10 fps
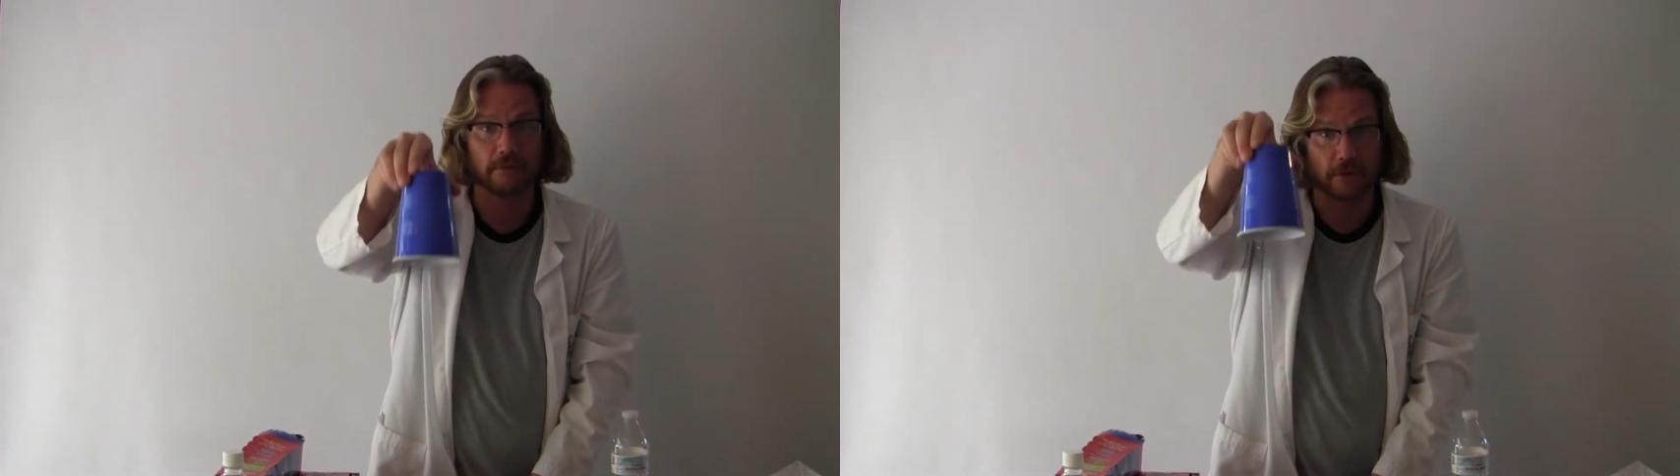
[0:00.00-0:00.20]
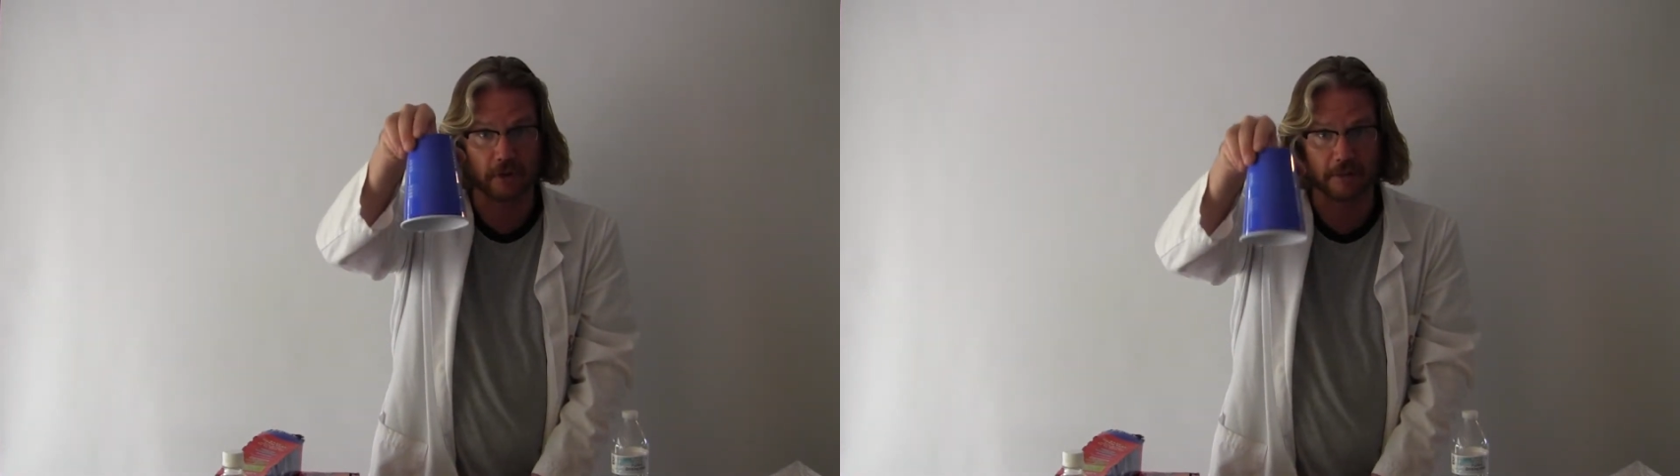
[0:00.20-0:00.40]

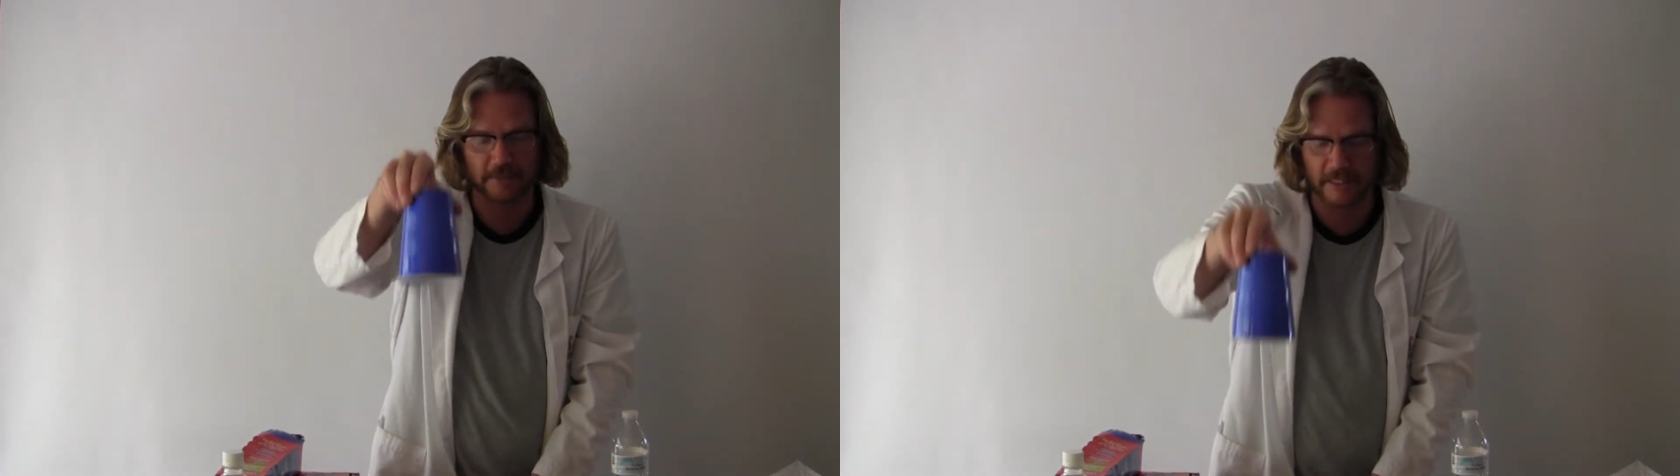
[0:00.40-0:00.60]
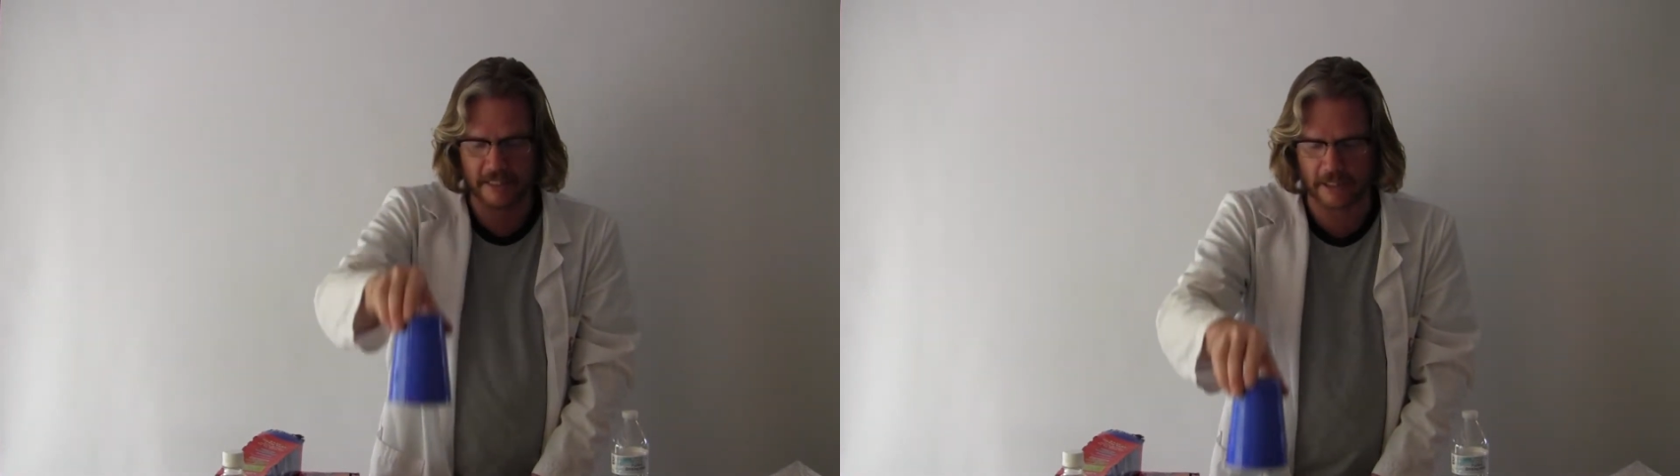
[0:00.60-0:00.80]
Turn it
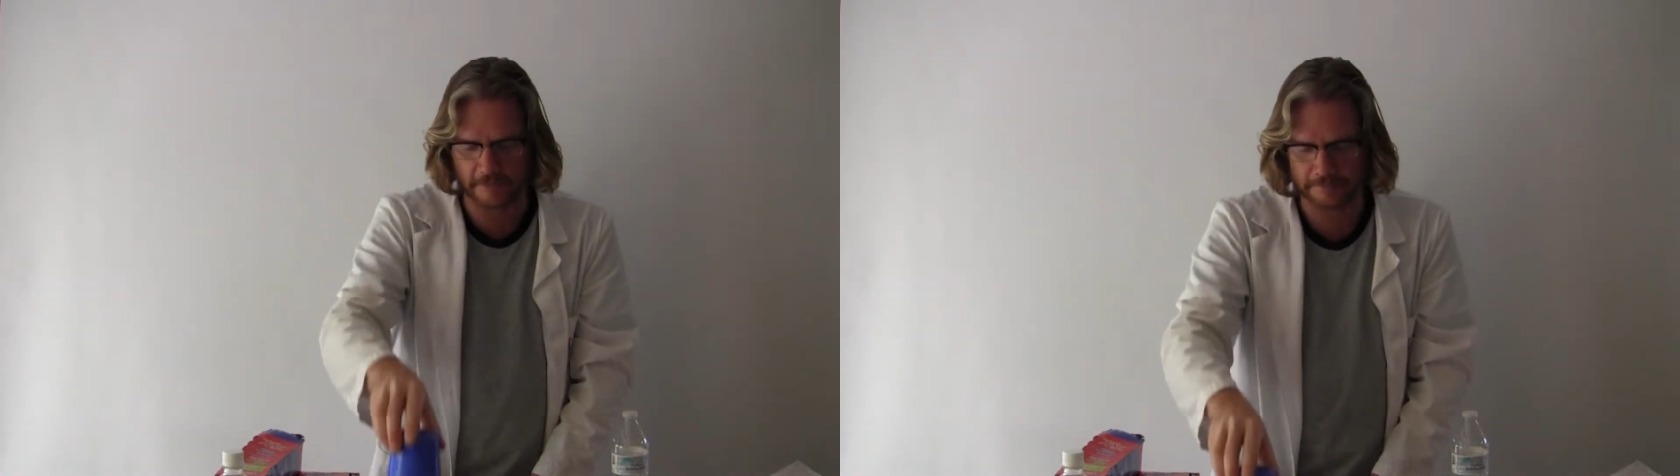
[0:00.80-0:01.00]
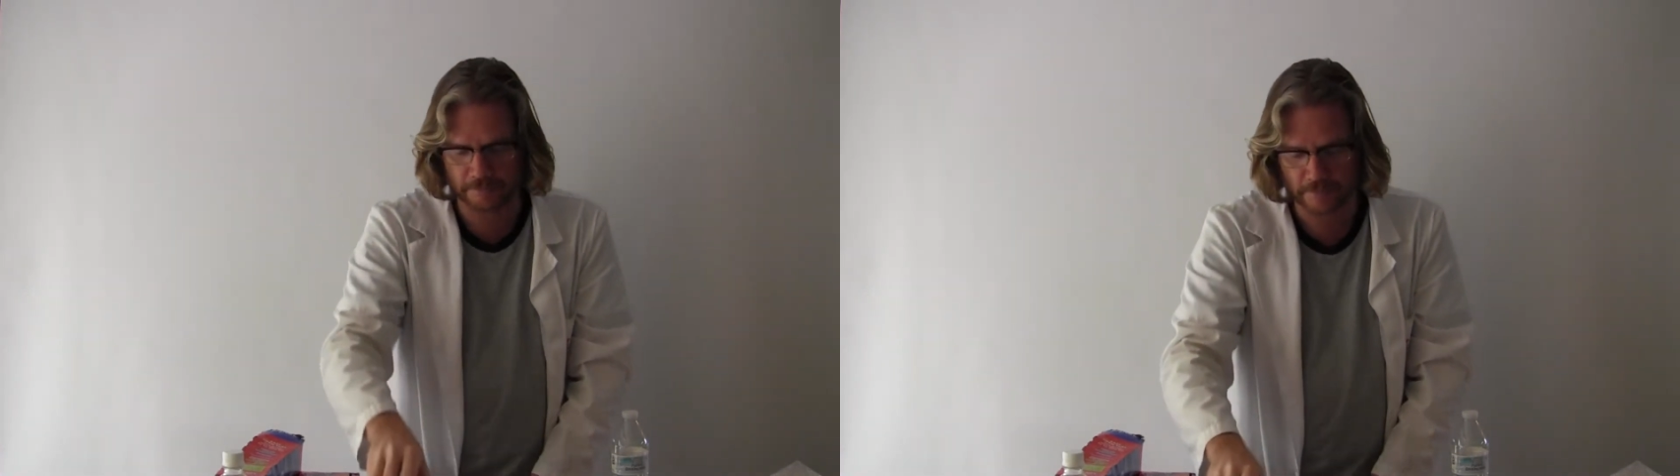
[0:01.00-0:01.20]
upside
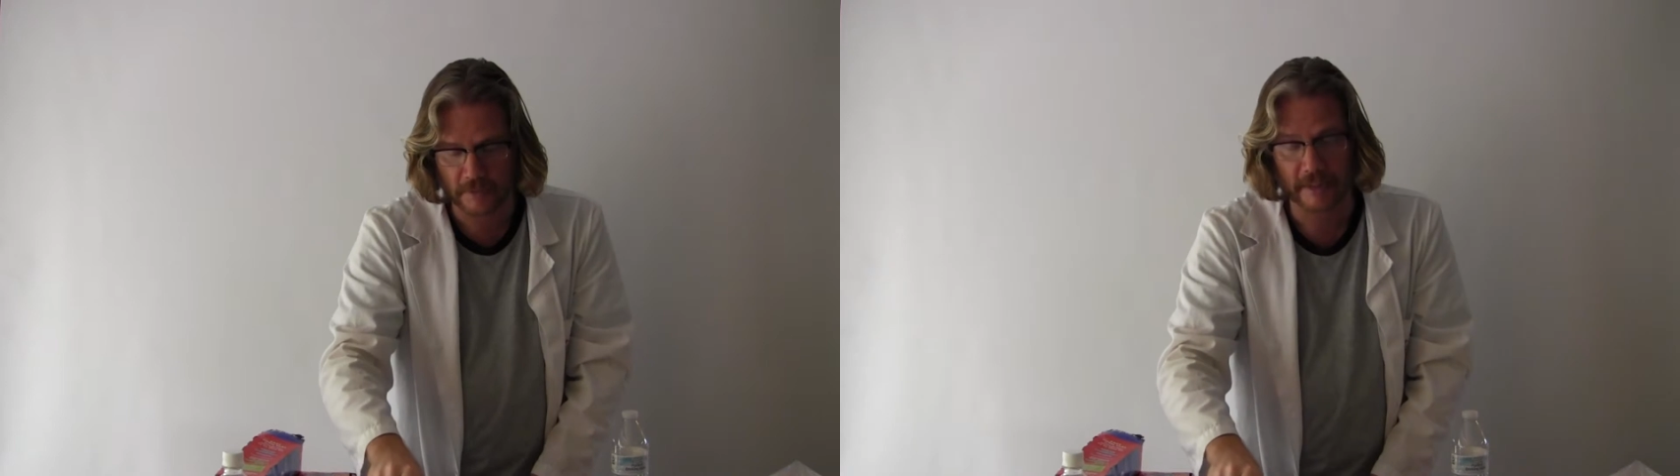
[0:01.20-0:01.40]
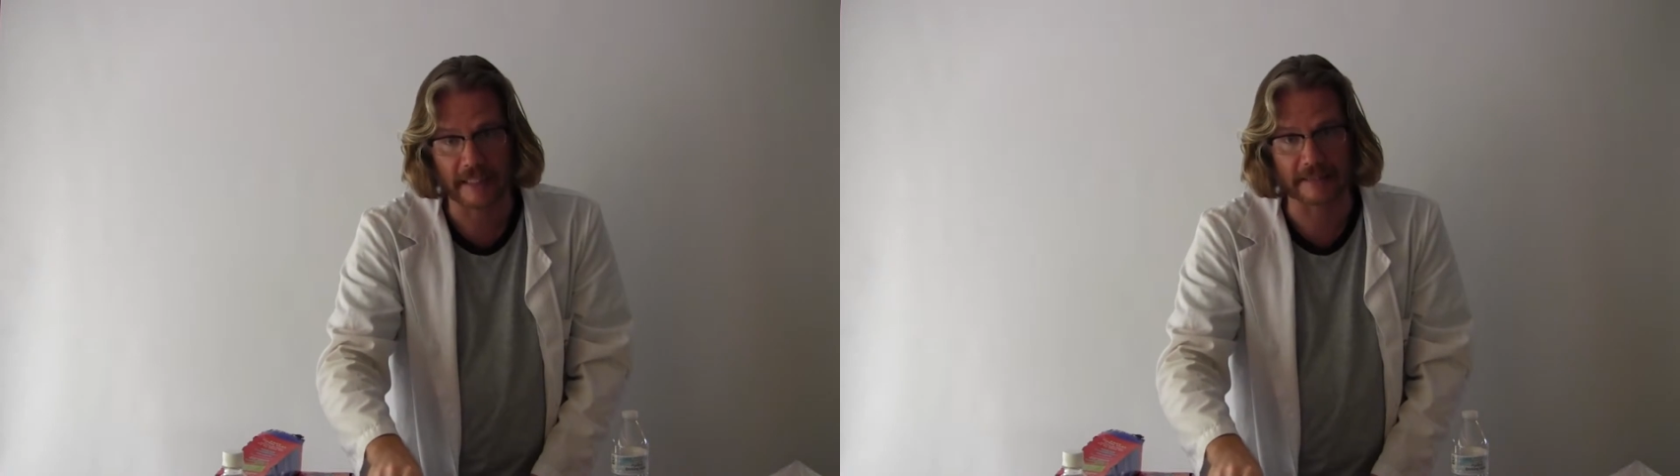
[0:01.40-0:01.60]
down
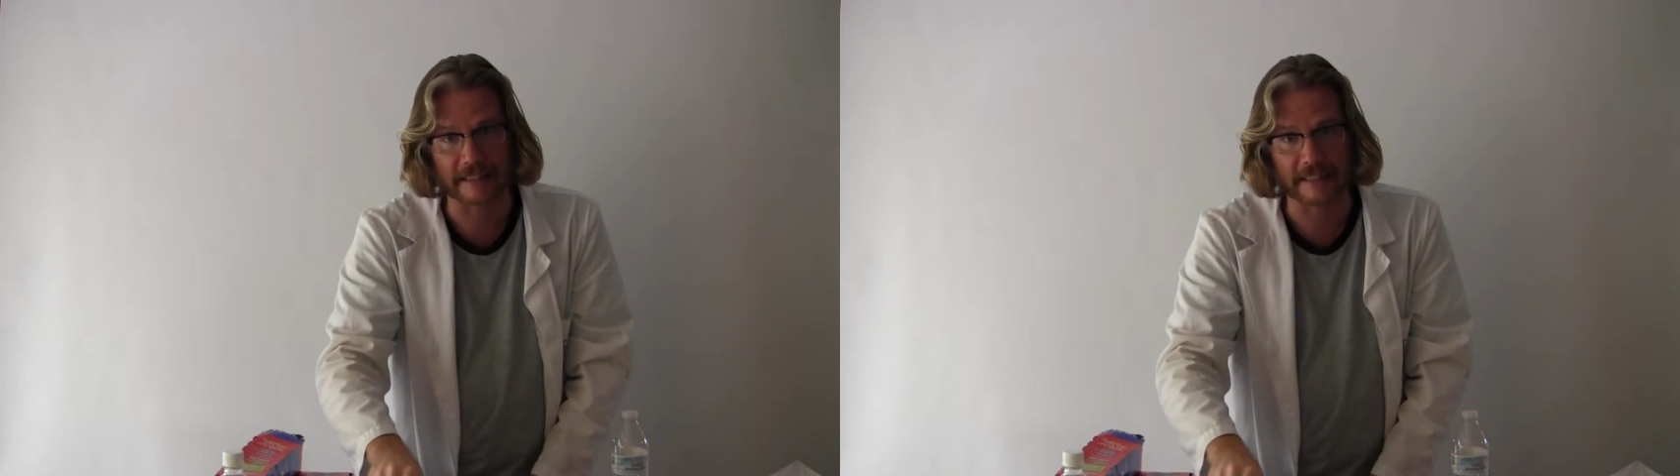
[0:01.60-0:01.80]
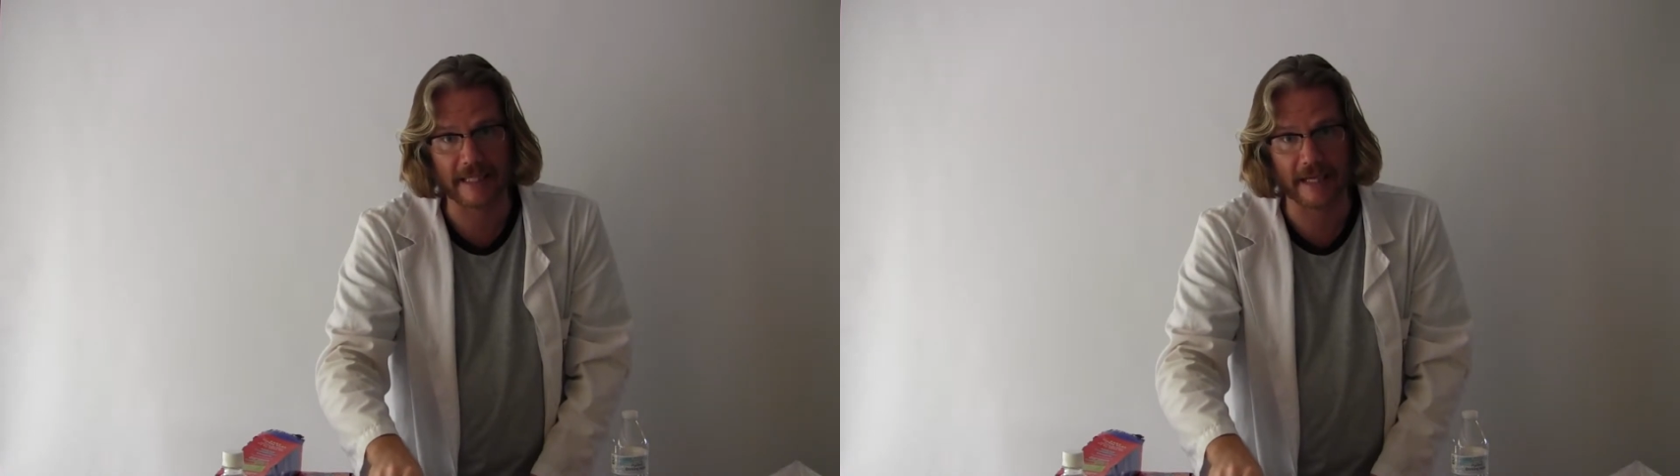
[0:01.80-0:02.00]
and
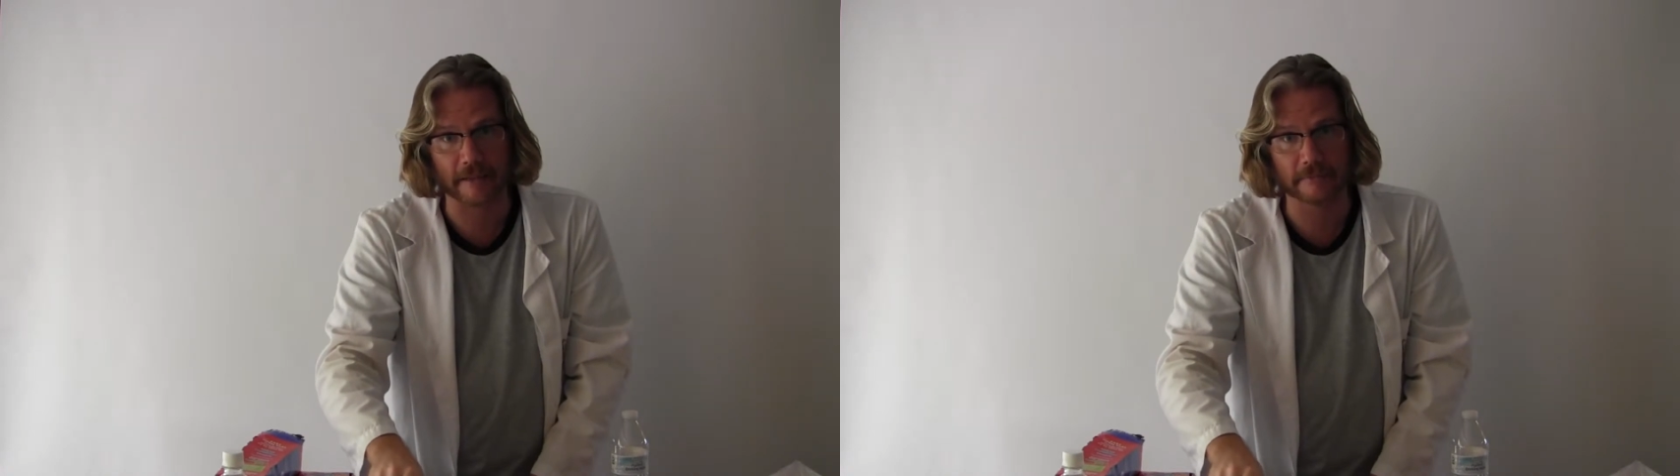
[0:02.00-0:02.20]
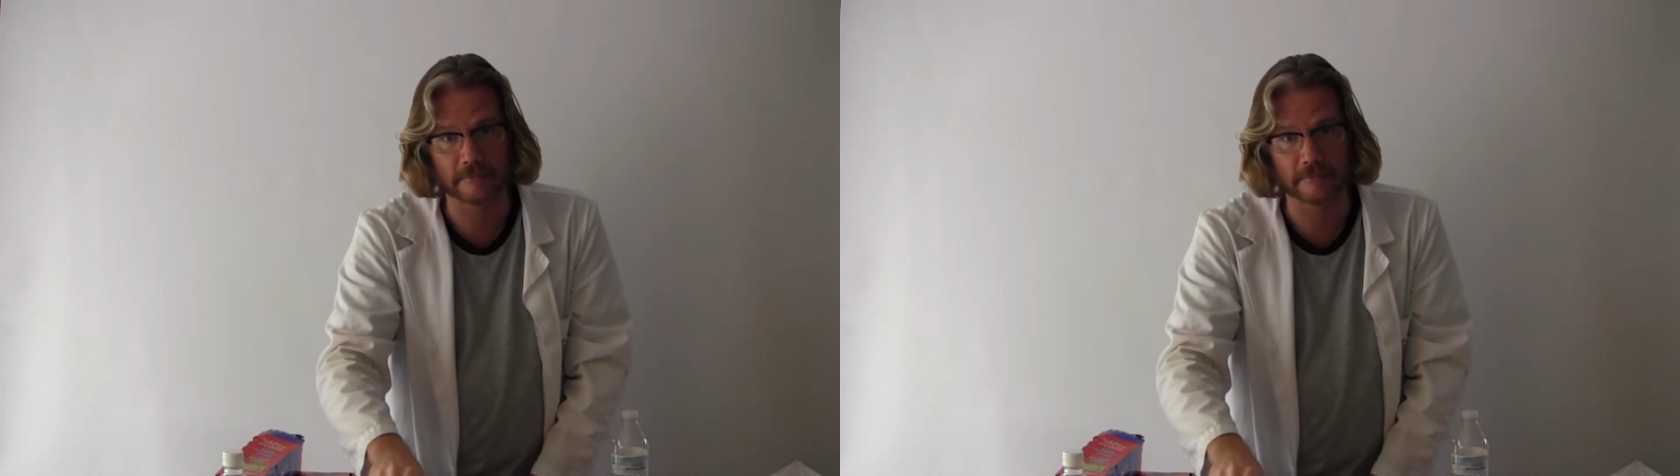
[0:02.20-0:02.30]
set it down.